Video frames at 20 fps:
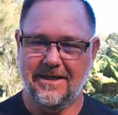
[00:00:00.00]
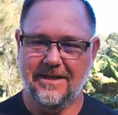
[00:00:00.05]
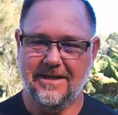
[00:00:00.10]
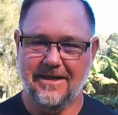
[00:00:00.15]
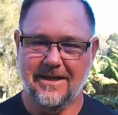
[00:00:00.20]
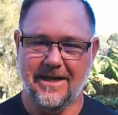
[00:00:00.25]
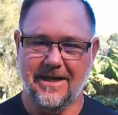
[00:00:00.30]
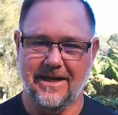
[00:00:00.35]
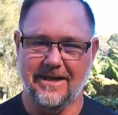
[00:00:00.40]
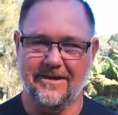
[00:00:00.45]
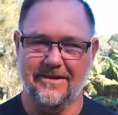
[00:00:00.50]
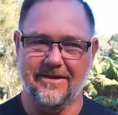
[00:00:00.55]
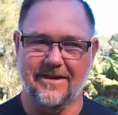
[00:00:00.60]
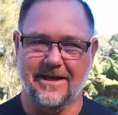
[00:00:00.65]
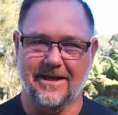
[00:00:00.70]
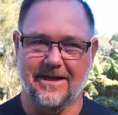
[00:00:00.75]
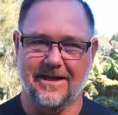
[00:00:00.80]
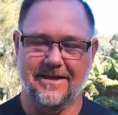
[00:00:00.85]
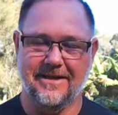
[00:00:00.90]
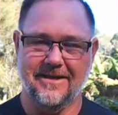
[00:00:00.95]
And
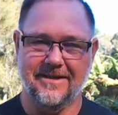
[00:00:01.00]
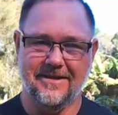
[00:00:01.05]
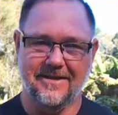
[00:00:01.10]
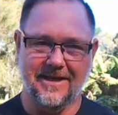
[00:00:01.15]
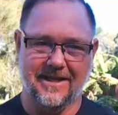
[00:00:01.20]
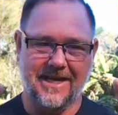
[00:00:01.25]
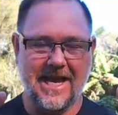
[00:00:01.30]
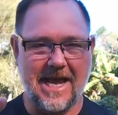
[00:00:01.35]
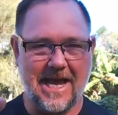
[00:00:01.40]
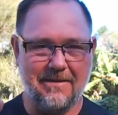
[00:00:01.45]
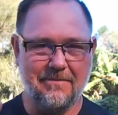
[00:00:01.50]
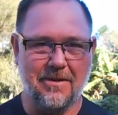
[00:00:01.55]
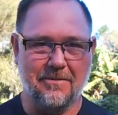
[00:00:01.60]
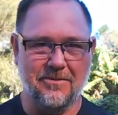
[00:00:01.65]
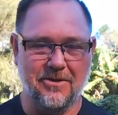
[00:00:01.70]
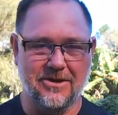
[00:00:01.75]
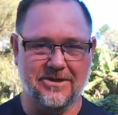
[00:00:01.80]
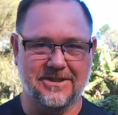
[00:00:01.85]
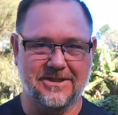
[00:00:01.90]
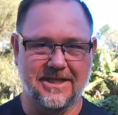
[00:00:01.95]
the cam I'm
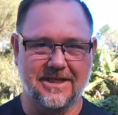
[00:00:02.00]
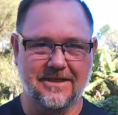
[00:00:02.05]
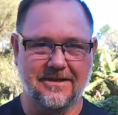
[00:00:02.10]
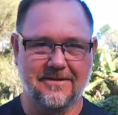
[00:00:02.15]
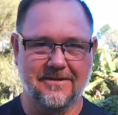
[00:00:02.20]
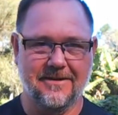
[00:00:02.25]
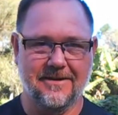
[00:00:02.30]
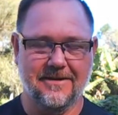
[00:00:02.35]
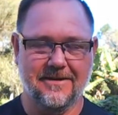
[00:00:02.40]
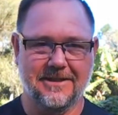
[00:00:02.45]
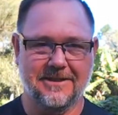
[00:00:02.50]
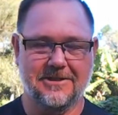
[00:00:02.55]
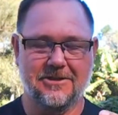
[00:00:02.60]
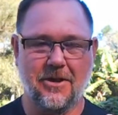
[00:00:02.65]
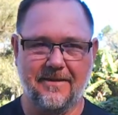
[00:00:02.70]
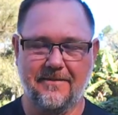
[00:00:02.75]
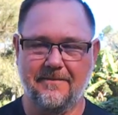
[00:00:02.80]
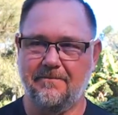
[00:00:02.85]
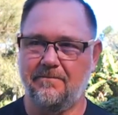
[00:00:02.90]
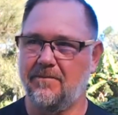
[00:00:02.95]
using is
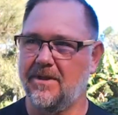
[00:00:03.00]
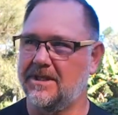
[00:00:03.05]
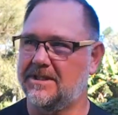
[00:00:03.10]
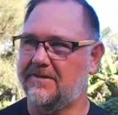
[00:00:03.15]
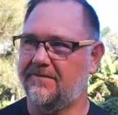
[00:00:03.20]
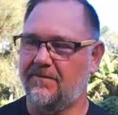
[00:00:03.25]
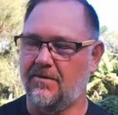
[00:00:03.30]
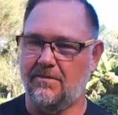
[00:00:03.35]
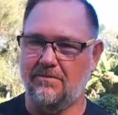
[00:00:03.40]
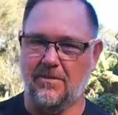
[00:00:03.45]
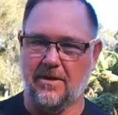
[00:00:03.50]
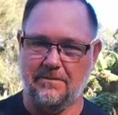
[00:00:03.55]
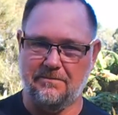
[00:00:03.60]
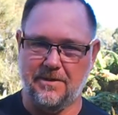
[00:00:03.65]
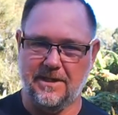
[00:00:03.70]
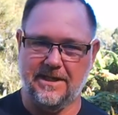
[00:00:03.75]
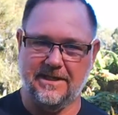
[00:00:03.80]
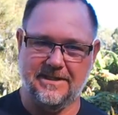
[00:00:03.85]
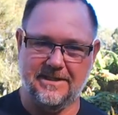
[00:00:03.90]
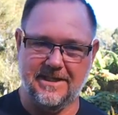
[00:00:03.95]
not bad. It's
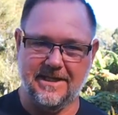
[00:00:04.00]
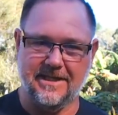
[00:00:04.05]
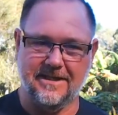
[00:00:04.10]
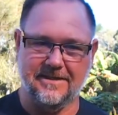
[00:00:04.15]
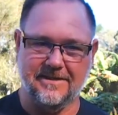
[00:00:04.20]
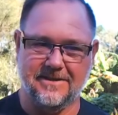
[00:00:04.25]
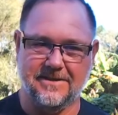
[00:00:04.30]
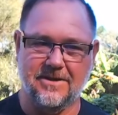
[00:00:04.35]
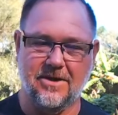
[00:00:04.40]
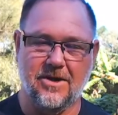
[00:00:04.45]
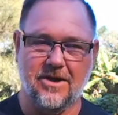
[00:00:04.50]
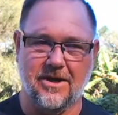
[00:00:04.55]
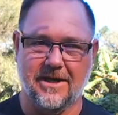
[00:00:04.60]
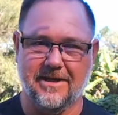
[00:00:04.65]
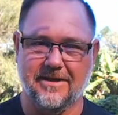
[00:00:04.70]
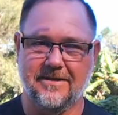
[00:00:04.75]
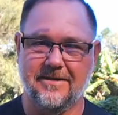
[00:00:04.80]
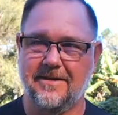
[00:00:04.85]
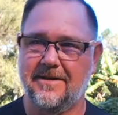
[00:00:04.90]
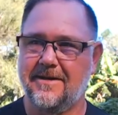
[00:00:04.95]
from my PC
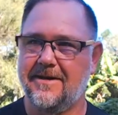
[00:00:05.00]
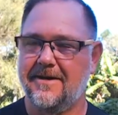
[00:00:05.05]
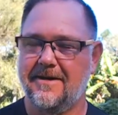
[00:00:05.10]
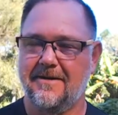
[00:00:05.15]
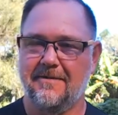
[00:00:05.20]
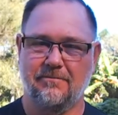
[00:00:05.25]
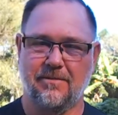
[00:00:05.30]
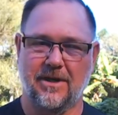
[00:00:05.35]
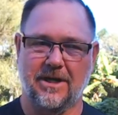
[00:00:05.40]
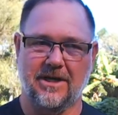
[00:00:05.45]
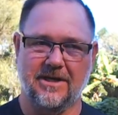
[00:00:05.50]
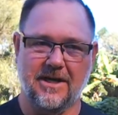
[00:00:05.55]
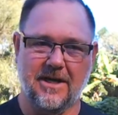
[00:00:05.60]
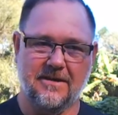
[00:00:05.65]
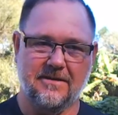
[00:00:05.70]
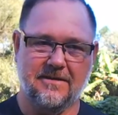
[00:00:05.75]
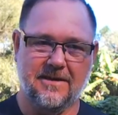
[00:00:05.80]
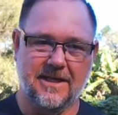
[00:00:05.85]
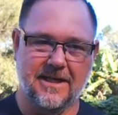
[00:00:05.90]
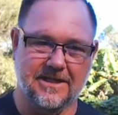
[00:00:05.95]
inside,
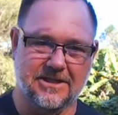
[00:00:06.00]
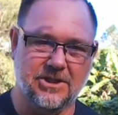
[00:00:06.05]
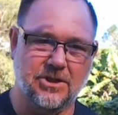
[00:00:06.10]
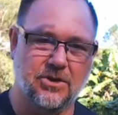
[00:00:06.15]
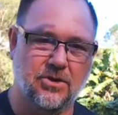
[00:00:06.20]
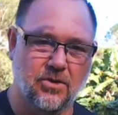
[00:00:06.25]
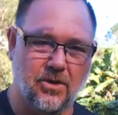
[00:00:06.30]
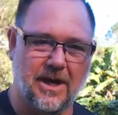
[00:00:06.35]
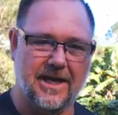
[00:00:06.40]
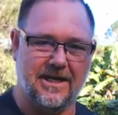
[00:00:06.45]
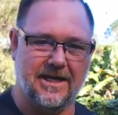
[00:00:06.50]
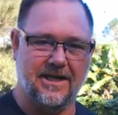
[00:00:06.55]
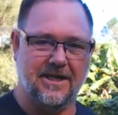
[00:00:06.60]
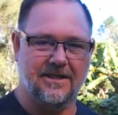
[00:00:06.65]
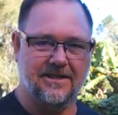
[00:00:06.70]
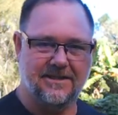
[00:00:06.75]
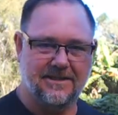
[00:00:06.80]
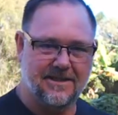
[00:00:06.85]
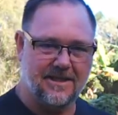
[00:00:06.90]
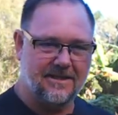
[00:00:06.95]
but I don't think it's
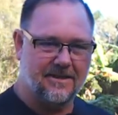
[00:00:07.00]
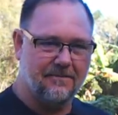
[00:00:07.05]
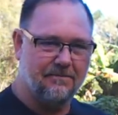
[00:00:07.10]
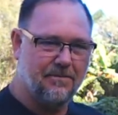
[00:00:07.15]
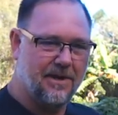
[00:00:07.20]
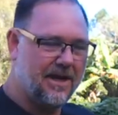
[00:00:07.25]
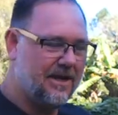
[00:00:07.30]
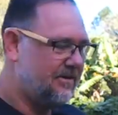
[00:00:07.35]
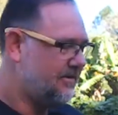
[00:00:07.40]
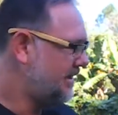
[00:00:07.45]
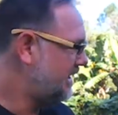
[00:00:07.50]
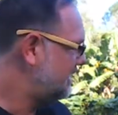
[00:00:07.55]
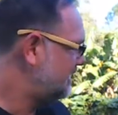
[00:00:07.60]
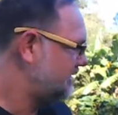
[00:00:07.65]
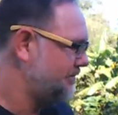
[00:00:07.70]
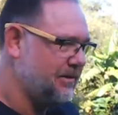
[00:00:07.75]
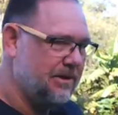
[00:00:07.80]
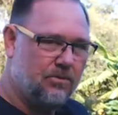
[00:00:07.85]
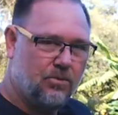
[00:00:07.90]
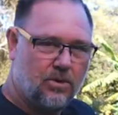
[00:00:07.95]
great. You can see the
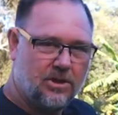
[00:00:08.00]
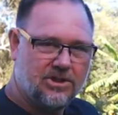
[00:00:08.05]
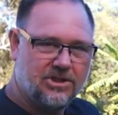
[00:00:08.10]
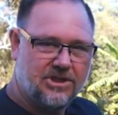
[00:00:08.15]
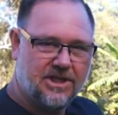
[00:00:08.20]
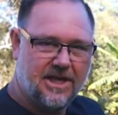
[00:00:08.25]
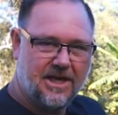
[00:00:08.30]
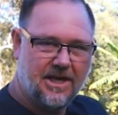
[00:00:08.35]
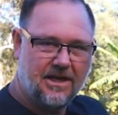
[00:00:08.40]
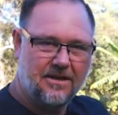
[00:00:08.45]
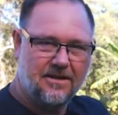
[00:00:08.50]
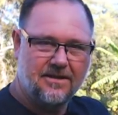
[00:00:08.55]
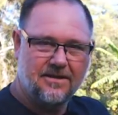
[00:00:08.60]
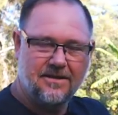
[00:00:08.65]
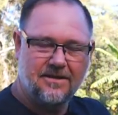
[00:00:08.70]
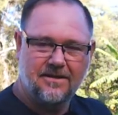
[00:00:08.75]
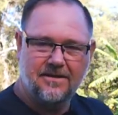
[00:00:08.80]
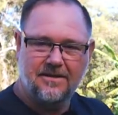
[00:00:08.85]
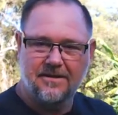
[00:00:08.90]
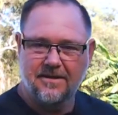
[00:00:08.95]
background's a bit washed out.
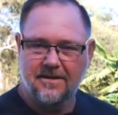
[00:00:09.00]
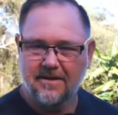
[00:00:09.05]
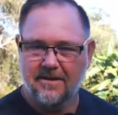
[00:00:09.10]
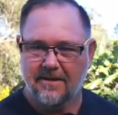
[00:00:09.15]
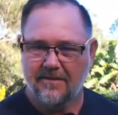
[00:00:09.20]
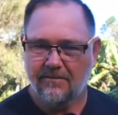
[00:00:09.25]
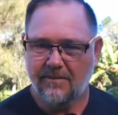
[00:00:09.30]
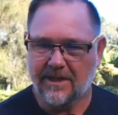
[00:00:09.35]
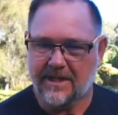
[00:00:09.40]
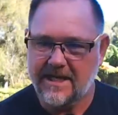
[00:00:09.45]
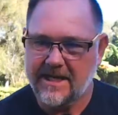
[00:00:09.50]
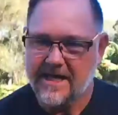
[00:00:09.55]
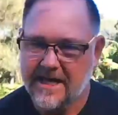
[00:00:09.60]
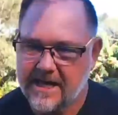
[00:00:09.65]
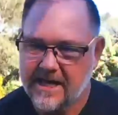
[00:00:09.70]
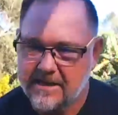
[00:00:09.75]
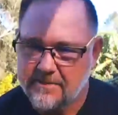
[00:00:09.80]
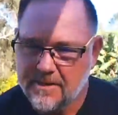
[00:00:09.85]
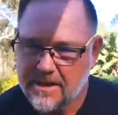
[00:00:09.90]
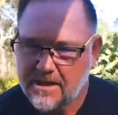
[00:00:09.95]

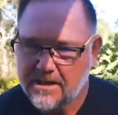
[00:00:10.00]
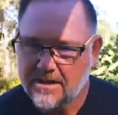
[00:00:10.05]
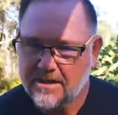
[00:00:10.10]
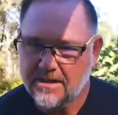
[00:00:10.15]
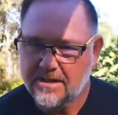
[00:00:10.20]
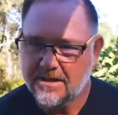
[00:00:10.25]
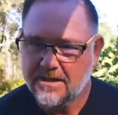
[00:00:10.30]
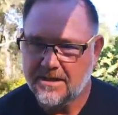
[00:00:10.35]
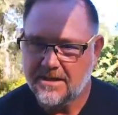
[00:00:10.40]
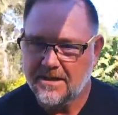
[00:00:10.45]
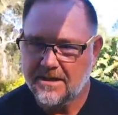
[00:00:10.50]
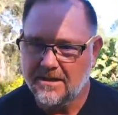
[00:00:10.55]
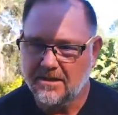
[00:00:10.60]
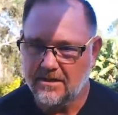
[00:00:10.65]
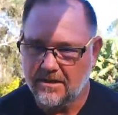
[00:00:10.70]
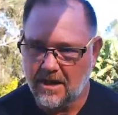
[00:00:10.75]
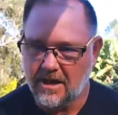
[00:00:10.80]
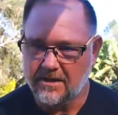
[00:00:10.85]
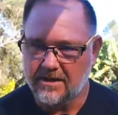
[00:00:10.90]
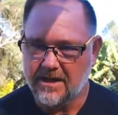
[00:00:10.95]
You hear me?
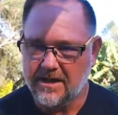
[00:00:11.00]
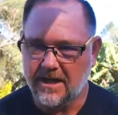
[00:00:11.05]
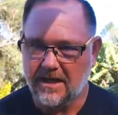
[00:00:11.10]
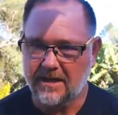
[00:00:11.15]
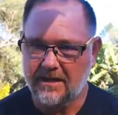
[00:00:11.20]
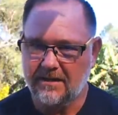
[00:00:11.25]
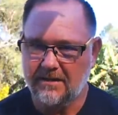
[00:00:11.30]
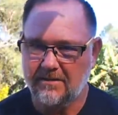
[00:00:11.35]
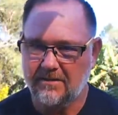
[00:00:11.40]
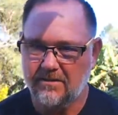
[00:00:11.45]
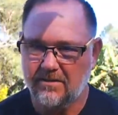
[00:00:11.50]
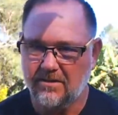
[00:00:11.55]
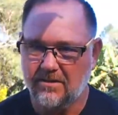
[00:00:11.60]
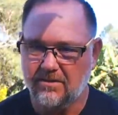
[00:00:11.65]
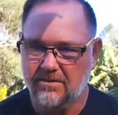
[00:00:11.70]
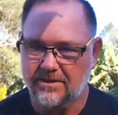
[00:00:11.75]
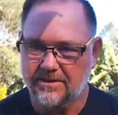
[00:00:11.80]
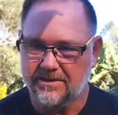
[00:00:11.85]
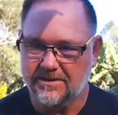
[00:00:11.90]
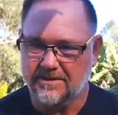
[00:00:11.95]
Okay,
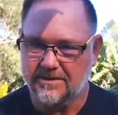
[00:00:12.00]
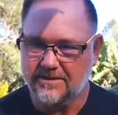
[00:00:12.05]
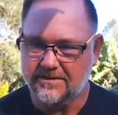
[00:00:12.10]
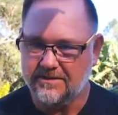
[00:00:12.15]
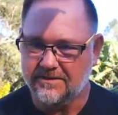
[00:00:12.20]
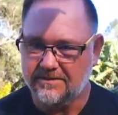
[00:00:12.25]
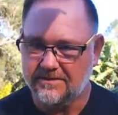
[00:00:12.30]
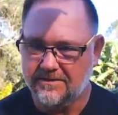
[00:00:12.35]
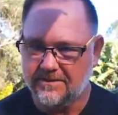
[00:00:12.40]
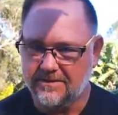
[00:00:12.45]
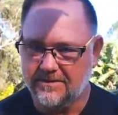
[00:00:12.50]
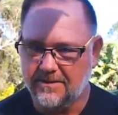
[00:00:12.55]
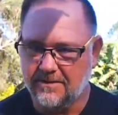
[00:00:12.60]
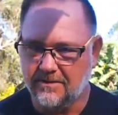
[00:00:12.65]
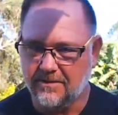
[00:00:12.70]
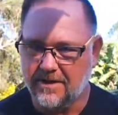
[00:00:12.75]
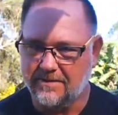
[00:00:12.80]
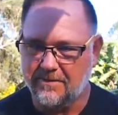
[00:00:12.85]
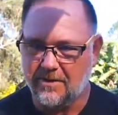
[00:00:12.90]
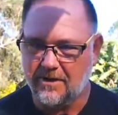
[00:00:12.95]
or
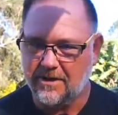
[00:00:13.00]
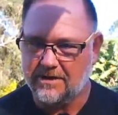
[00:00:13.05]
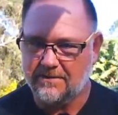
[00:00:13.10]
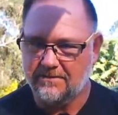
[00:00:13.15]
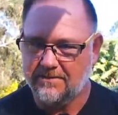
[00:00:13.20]
am I?